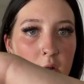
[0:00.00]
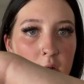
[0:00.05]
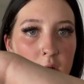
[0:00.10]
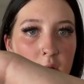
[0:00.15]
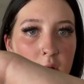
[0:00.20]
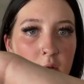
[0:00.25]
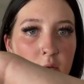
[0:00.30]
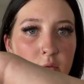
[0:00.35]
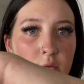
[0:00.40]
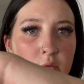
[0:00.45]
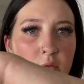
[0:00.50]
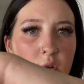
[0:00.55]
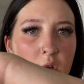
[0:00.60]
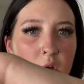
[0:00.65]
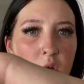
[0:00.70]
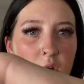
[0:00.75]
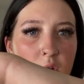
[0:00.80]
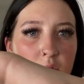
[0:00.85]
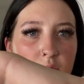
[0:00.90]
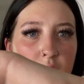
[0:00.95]
of
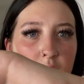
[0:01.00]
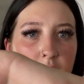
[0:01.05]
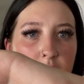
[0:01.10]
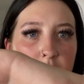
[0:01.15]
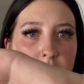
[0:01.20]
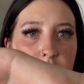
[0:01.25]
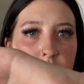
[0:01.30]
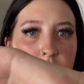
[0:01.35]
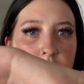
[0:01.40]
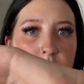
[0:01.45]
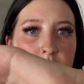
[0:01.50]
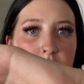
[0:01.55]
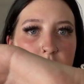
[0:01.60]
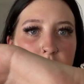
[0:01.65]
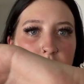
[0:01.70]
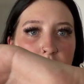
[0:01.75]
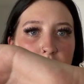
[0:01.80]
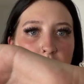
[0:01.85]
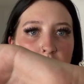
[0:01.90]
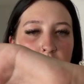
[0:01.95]
a rose
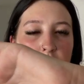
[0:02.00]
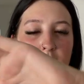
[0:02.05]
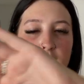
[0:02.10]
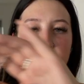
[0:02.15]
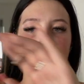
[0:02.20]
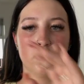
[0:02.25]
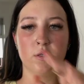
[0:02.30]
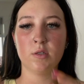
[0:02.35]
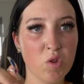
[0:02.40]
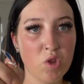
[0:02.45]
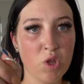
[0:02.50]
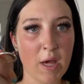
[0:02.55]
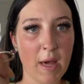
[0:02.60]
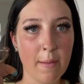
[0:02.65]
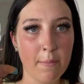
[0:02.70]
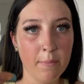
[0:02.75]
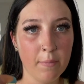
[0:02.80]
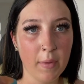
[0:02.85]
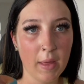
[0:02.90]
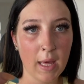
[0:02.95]
coloured
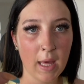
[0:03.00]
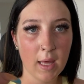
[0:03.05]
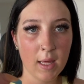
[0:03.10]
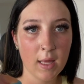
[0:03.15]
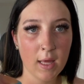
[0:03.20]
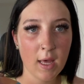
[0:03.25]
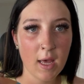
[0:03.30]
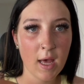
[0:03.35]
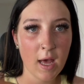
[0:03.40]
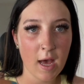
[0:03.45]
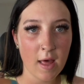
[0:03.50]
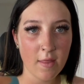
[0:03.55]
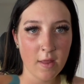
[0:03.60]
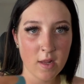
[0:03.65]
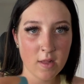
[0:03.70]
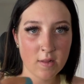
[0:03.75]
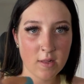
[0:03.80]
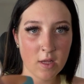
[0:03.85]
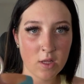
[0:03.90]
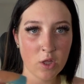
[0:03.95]
gem bit, and then
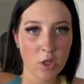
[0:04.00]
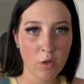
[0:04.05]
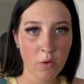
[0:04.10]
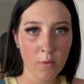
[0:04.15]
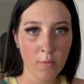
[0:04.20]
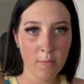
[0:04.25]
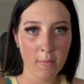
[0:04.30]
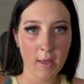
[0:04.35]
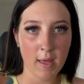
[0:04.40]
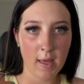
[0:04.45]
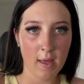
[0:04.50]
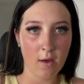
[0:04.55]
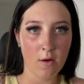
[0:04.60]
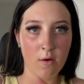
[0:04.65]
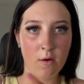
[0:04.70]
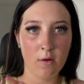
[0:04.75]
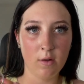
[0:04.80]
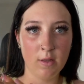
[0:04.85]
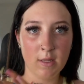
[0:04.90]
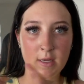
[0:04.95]
it says you and me
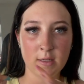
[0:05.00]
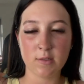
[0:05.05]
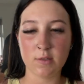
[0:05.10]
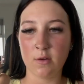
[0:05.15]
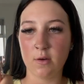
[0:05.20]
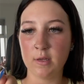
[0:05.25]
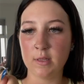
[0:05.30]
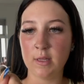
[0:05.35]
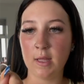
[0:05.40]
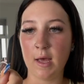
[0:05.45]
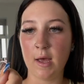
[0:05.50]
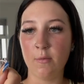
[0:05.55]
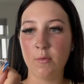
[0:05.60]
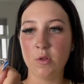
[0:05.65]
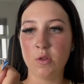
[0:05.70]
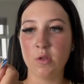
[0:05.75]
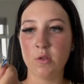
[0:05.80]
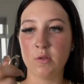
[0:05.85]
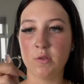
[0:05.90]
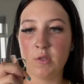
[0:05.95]
on that side there,
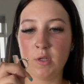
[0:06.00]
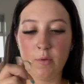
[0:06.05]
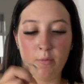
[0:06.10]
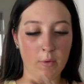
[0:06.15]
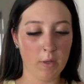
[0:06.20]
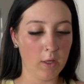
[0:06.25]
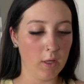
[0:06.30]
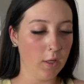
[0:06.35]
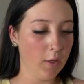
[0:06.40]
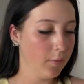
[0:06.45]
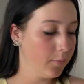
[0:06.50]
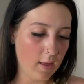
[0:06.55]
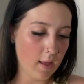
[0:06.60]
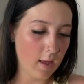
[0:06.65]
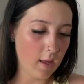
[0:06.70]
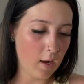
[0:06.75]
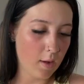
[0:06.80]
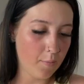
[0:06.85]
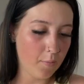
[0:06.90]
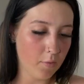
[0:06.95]
which is super cute.
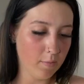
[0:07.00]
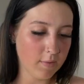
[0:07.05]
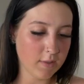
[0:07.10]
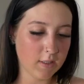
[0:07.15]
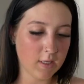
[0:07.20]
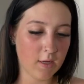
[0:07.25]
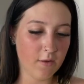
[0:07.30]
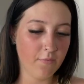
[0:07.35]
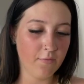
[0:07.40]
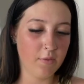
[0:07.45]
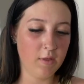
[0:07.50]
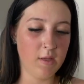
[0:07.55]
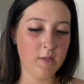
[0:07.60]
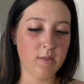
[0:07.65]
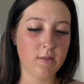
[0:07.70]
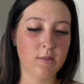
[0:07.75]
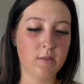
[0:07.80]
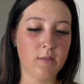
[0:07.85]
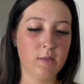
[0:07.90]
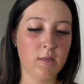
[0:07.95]
Then I bought myself
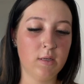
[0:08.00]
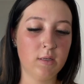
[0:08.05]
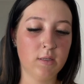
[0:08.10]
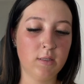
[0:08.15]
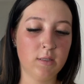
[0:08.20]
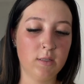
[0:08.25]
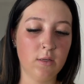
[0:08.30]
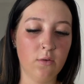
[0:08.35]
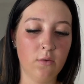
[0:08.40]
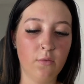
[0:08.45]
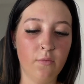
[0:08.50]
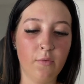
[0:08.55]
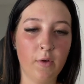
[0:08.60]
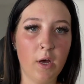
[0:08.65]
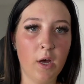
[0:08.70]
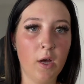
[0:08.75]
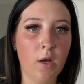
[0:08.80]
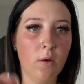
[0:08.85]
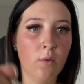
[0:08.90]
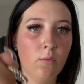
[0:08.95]
this
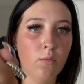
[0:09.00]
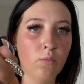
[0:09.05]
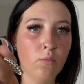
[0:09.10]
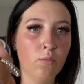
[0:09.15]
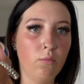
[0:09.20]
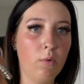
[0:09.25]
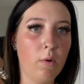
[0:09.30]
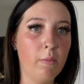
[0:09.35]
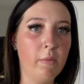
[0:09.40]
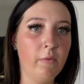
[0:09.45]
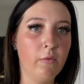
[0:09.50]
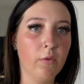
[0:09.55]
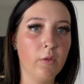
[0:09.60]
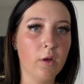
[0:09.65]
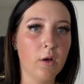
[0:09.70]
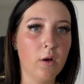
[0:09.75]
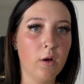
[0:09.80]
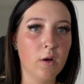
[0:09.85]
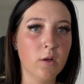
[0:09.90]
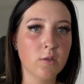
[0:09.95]
silver one with all the
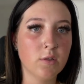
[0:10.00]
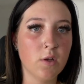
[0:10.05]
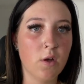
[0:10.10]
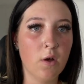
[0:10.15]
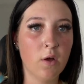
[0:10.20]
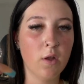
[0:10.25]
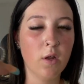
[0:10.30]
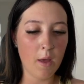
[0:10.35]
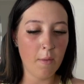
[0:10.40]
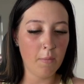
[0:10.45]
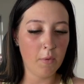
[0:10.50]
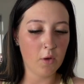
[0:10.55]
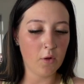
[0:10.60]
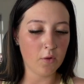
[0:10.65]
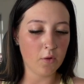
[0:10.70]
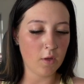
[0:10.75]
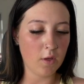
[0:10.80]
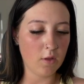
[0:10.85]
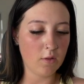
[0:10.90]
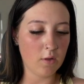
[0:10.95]
hearts on, and because
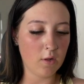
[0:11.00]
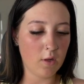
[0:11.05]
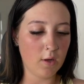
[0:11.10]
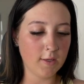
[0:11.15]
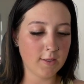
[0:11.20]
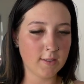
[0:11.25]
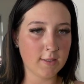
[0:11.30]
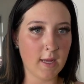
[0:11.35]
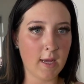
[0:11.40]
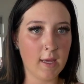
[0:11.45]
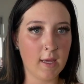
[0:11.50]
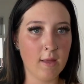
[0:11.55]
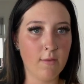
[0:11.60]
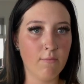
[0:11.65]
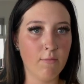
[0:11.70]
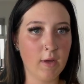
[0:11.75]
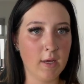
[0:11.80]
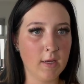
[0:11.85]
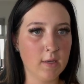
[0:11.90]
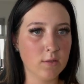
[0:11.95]
I used to like stacking
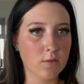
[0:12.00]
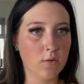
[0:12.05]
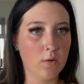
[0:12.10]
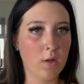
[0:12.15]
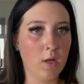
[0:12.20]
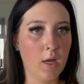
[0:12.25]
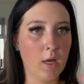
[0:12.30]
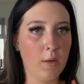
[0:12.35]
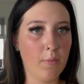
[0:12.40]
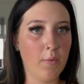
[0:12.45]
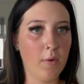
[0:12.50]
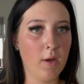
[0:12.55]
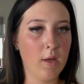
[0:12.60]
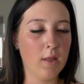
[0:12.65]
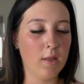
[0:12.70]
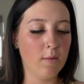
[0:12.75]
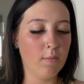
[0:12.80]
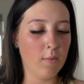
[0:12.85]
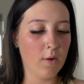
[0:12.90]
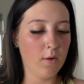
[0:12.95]
rings or like putting
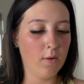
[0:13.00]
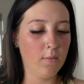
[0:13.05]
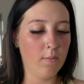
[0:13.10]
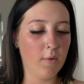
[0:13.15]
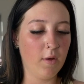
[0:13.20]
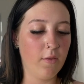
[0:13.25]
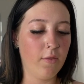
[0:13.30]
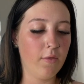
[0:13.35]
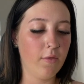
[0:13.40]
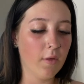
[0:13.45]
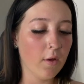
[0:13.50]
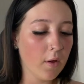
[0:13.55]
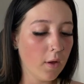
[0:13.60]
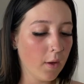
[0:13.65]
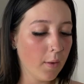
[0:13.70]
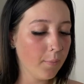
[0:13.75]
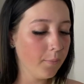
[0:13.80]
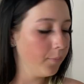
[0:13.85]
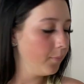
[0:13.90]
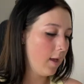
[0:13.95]
them on my
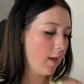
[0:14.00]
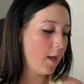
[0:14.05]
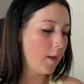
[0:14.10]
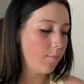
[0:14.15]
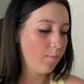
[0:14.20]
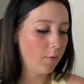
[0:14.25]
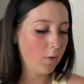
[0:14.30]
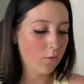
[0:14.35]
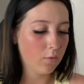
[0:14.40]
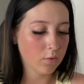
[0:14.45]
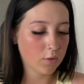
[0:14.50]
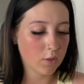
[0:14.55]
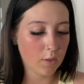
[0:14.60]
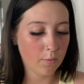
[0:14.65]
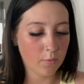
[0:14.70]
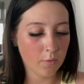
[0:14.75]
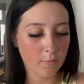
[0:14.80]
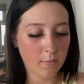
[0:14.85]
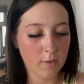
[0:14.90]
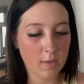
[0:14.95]
thumb. Henry also
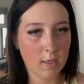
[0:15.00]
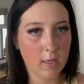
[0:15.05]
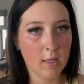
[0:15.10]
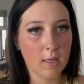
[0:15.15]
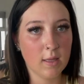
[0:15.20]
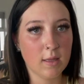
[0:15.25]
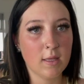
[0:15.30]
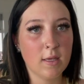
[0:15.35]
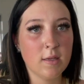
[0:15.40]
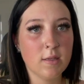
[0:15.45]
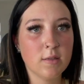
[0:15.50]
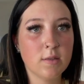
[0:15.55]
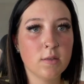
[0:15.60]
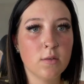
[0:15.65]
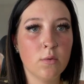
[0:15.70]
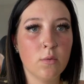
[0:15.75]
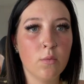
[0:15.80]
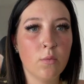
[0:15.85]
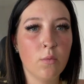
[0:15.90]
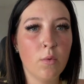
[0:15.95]
bought me this
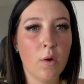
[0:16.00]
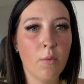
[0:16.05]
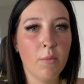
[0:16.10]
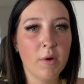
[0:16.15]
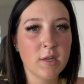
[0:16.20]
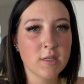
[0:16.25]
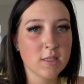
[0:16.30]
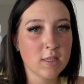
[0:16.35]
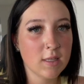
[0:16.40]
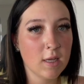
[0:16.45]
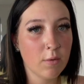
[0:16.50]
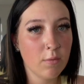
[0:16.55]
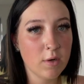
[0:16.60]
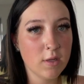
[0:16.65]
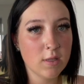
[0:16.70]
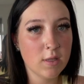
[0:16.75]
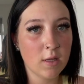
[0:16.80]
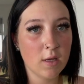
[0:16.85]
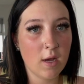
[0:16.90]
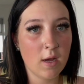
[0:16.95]
one when I said that I
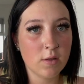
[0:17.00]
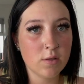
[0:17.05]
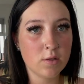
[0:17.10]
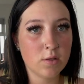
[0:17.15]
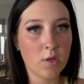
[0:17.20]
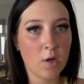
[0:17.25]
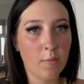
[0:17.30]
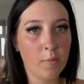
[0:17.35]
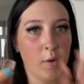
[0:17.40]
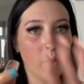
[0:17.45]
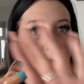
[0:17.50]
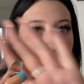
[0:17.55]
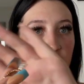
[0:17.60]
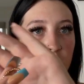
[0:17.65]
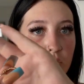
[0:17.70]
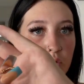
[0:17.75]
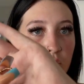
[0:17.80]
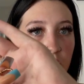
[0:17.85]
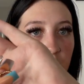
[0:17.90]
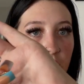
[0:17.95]
wanted to start buying
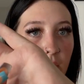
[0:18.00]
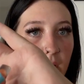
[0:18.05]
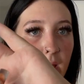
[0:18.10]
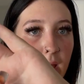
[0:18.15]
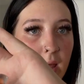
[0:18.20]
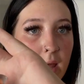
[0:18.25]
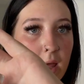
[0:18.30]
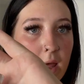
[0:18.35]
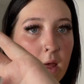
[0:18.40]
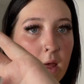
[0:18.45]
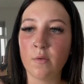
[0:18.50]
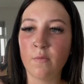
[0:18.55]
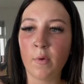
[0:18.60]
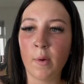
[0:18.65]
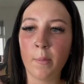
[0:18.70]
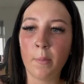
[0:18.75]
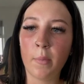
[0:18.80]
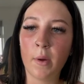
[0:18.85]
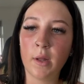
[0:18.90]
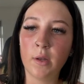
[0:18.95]
gold jewellery
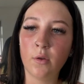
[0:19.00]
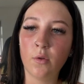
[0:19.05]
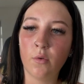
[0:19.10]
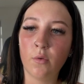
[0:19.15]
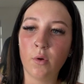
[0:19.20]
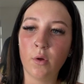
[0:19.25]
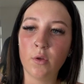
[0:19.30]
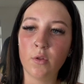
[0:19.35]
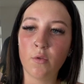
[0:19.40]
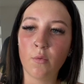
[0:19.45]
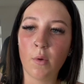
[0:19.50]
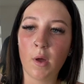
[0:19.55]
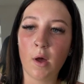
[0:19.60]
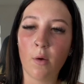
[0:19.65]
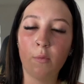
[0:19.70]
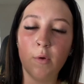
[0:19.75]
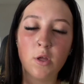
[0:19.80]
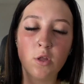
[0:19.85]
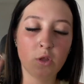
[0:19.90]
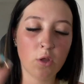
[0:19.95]
from Pandora as well,
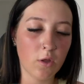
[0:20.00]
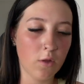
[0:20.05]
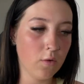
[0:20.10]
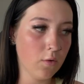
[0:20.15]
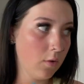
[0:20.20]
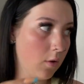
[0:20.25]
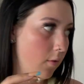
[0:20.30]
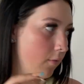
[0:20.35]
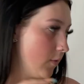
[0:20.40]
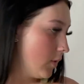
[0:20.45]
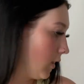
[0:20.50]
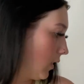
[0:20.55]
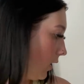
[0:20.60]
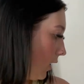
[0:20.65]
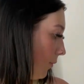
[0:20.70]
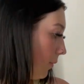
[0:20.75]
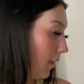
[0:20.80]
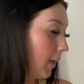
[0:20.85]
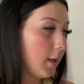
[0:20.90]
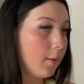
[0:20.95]
which is obviously going
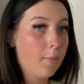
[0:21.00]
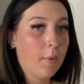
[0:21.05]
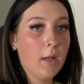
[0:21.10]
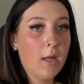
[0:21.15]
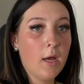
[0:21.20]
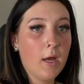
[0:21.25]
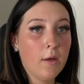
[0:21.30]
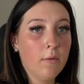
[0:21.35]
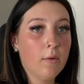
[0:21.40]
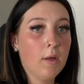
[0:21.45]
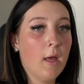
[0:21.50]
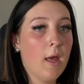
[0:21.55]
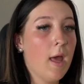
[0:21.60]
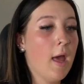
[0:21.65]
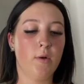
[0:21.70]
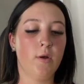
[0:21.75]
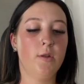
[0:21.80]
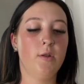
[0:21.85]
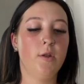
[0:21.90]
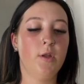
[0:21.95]
to be linked below.
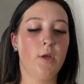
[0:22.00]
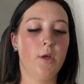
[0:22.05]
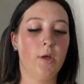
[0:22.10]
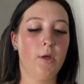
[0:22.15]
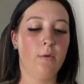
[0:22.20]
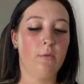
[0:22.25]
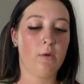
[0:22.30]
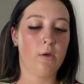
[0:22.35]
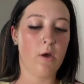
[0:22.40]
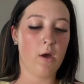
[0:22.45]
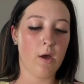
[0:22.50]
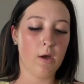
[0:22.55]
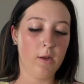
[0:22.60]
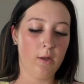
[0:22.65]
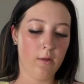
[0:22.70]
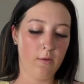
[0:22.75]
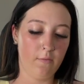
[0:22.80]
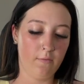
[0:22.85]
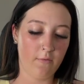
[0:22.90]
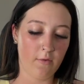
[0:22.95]
My new kind
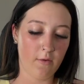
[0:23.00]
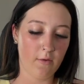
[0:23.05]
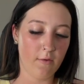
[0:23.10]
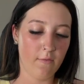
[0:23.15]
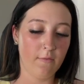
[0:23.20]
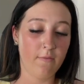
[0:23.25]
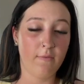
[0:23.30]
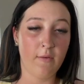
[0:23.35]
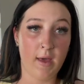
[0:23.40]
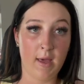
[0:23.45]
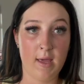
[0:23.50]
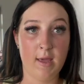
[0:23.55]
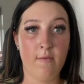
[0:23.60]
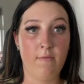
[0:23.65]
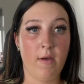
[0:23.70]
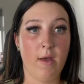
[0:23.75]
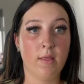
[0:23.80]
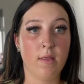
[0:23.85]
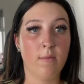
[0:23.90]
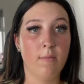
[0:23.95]
of fave
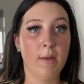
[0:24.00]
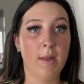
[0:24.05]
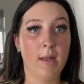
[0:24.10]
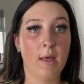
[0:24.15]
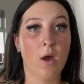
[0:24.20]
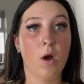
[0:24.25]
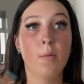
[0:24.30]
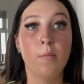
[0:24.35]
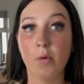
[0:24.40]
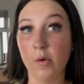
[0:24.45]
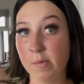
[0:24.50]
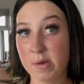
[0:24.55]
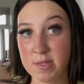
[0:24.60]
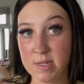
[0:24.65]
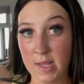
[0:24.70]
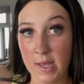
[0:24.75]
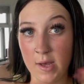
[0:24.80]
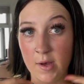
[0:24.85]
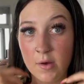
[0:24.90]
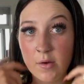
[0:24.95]
at the minute I bought
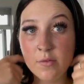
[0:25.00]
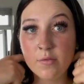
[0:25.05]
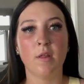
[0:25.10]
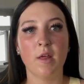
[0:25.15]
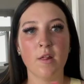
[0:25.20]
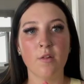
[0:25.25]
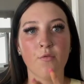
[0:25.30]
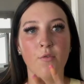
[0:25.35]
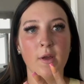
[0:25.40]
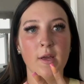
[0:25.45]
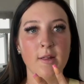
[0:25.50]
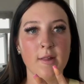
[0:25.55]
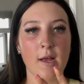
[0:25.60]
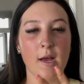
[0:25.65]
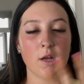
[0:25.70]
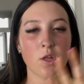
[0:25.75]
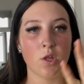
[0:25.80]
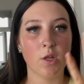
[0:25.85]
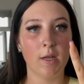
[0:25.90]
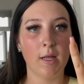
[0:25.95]
myself. This ring is
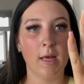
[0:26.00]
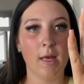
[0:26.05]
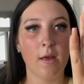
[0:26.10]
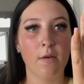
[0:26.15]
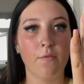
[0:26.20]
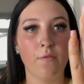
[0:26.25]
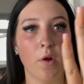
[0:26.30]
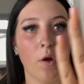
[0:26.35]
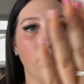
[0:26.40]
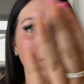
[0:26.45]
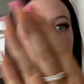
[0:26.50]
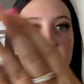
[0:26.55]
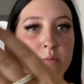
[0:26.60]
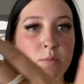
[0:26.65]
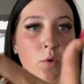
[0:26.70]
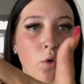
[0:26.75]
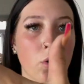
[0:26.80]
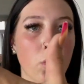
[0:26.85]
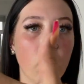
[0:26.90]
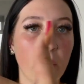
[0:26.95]
actually from a
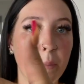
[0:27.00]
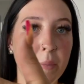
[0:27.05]
small